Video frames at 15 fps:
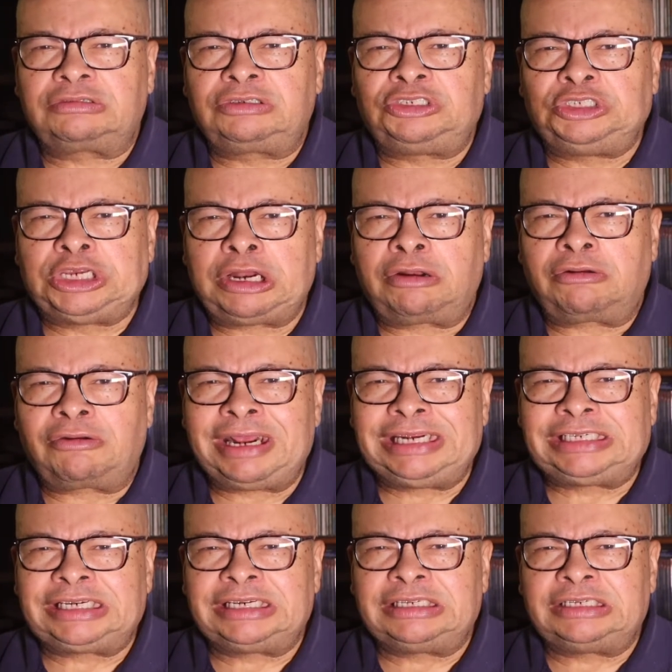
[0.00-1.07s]

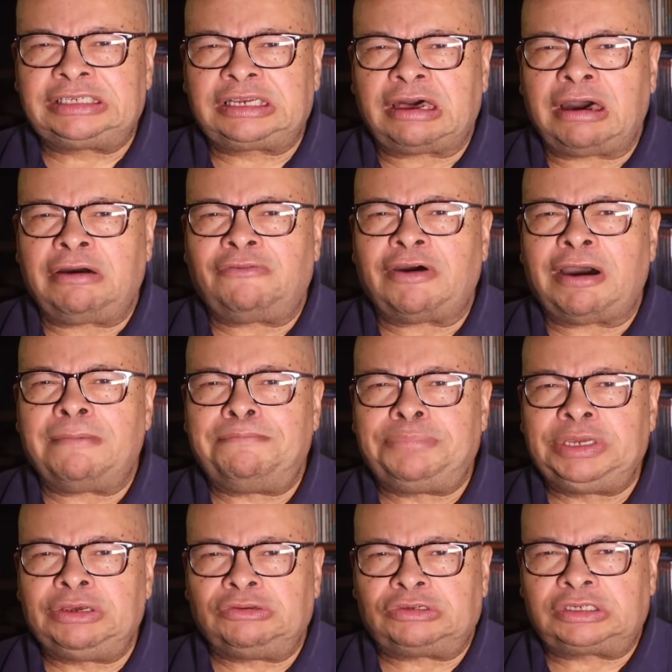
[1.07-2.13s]
generations of
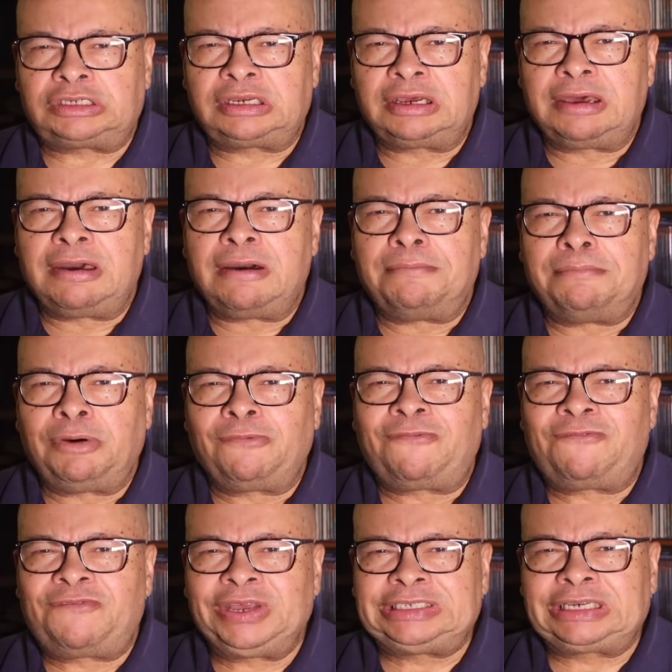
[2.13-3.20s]
abuse, both
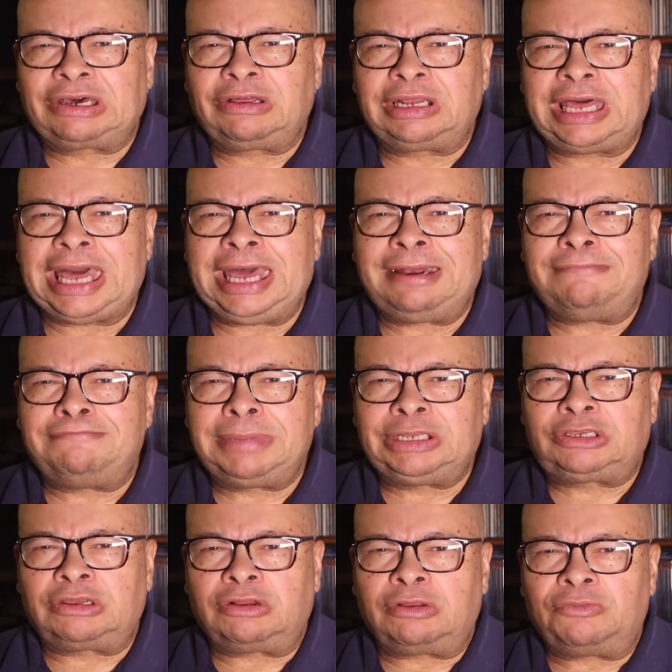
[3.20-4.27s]
physical and
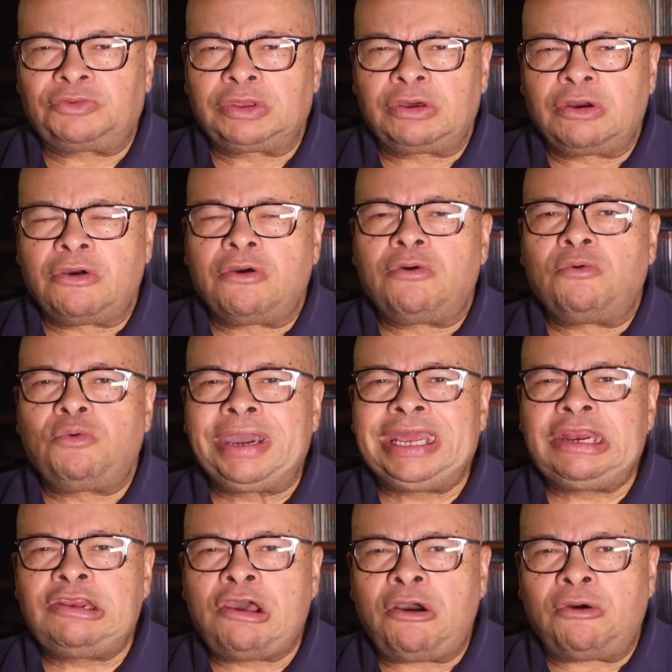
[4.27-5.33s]
mental, we
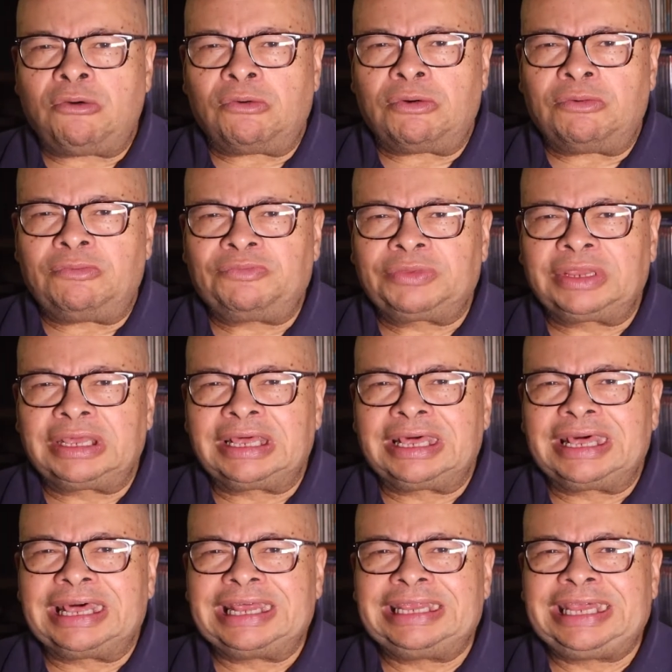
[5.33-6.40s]
know
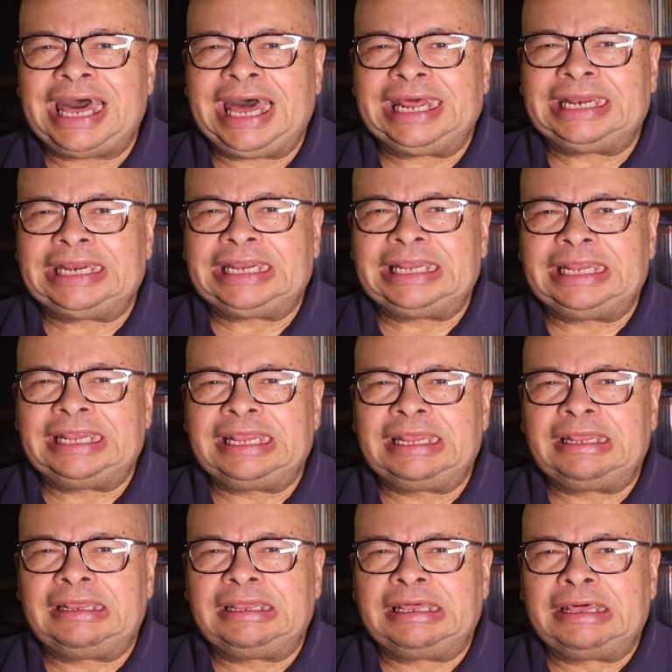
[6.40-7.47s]
that
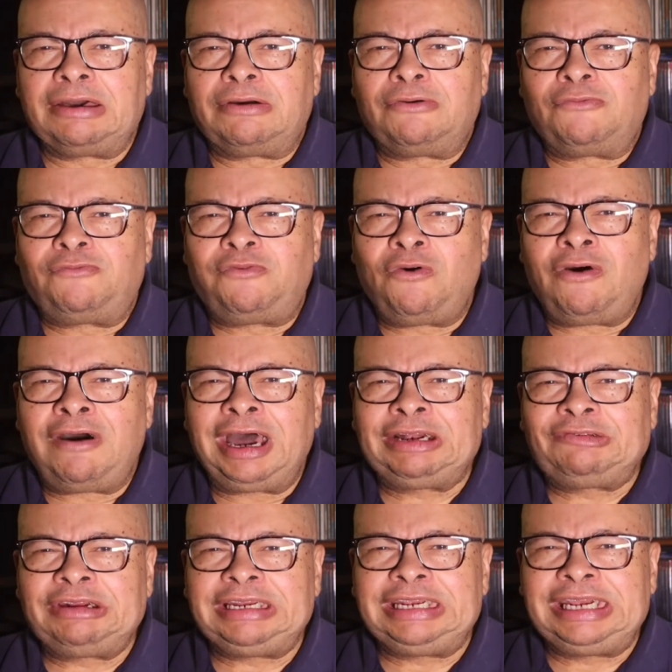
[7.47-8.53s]

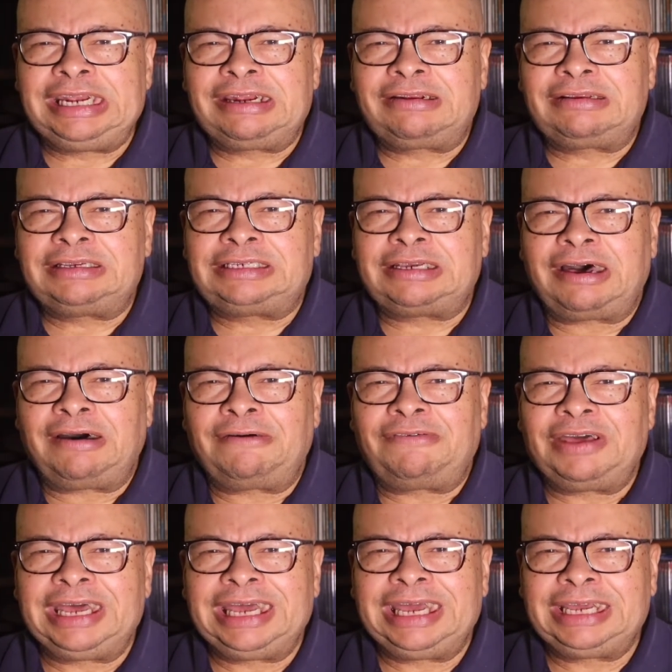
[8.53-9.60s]
400 years
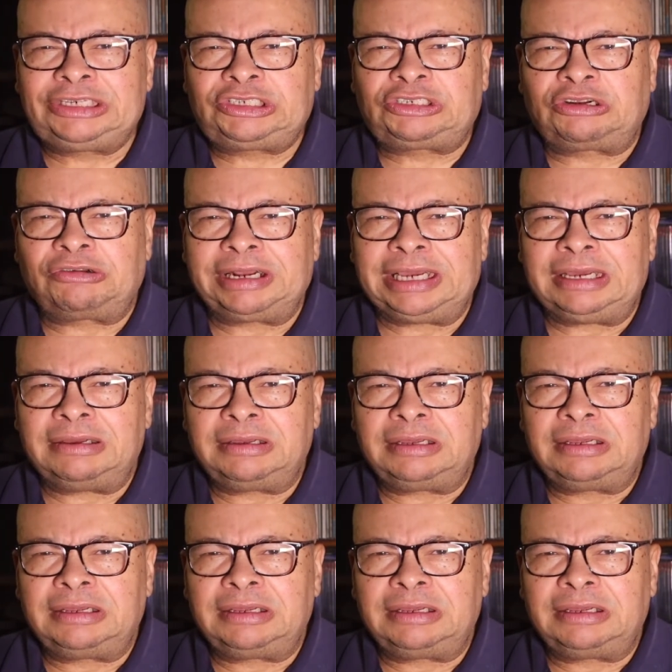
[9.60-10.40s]
of history